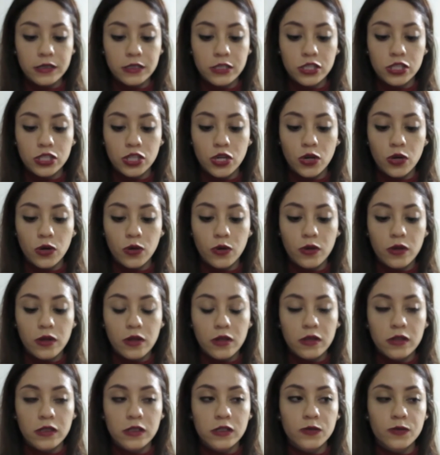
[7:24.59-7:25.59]
So
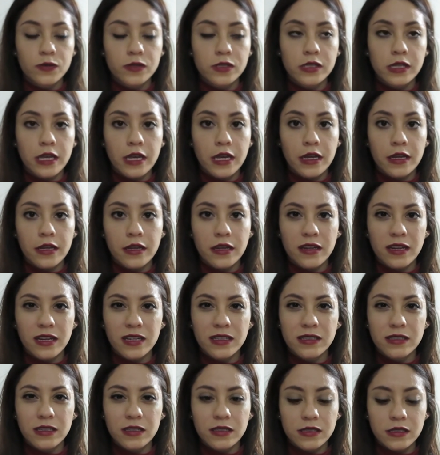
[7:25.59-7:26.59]
this was eighty-nine
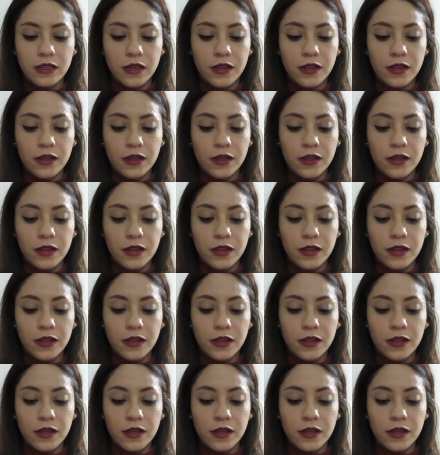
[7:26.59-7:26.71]
cents,